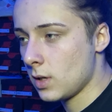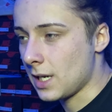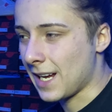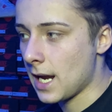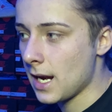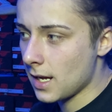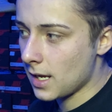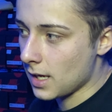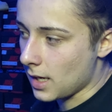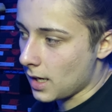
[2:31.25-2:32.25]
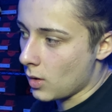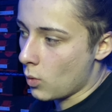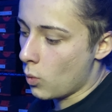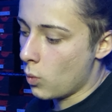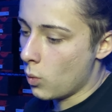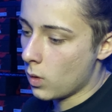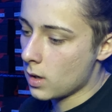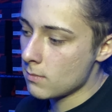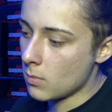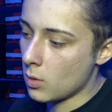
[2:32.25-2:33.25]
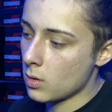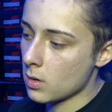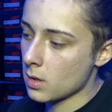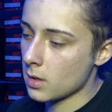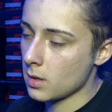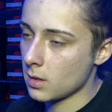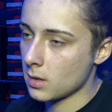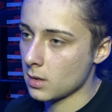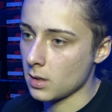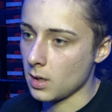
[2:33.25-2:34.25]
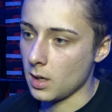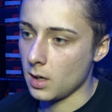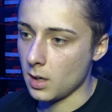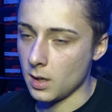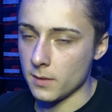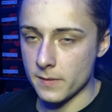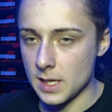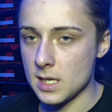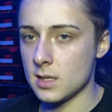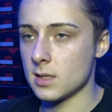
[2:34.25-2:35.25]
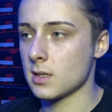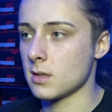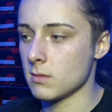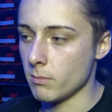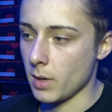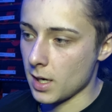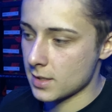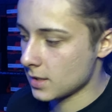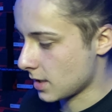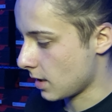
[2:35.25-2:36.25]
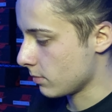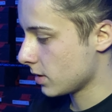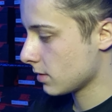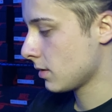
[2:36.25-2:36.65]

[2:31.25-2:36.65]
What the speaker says: And I got one more of these boxes coming,